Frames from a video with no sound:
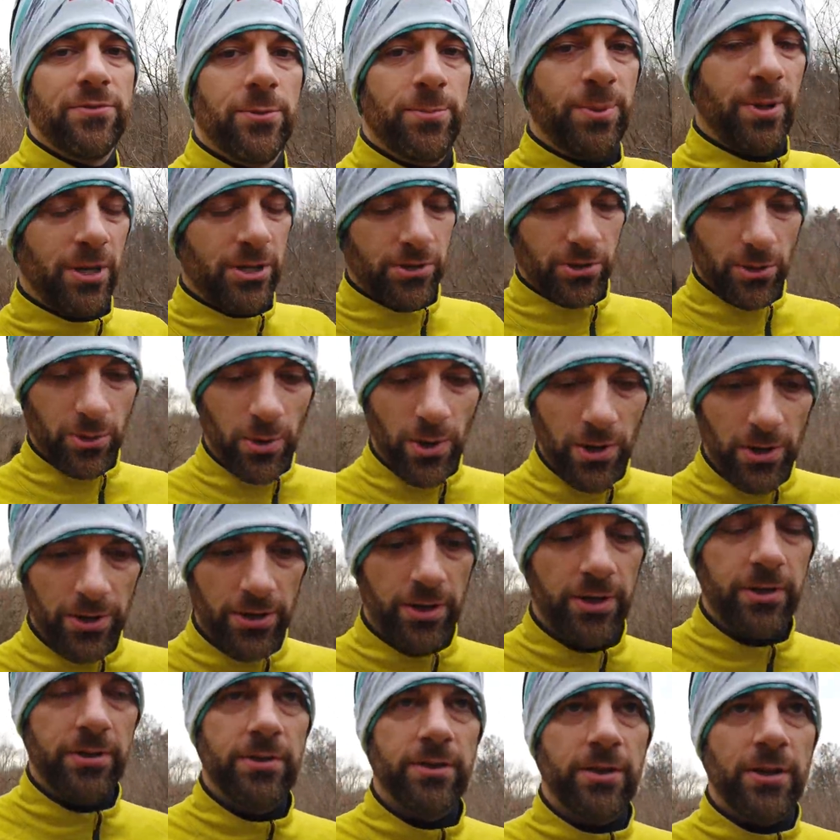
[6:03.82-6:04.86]
if the picture
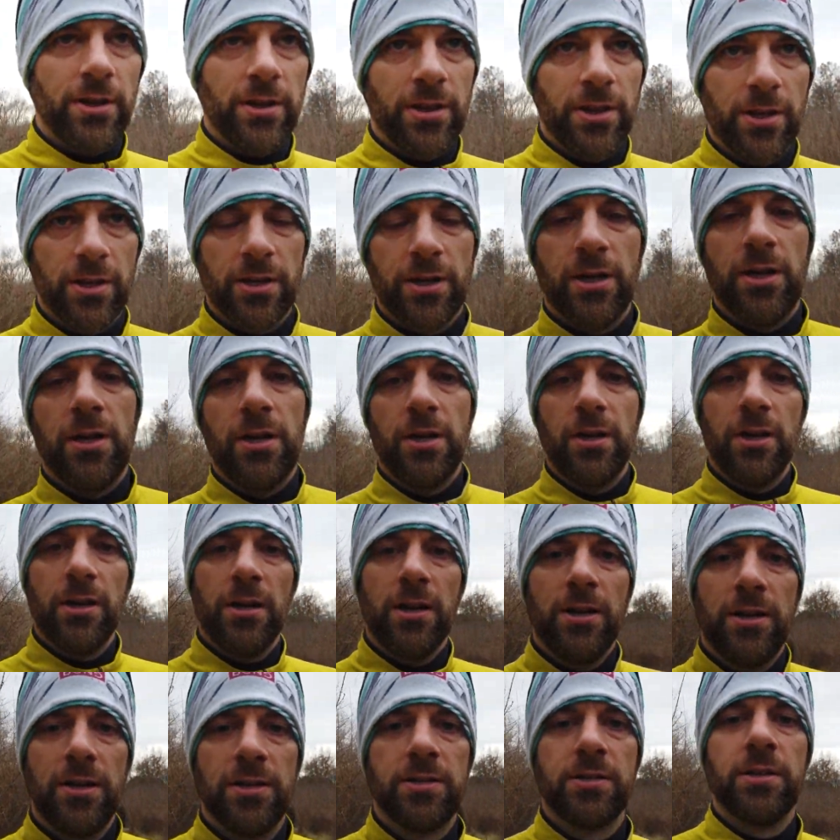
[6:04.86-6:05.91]
quality is anything
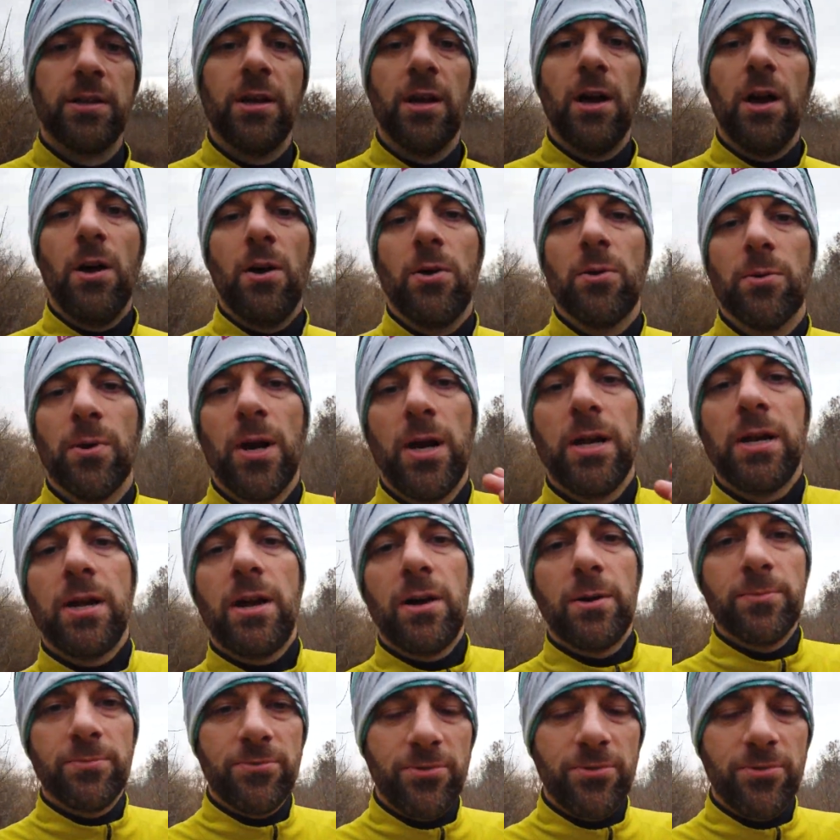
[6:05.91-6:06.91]
any decent. Oh, right now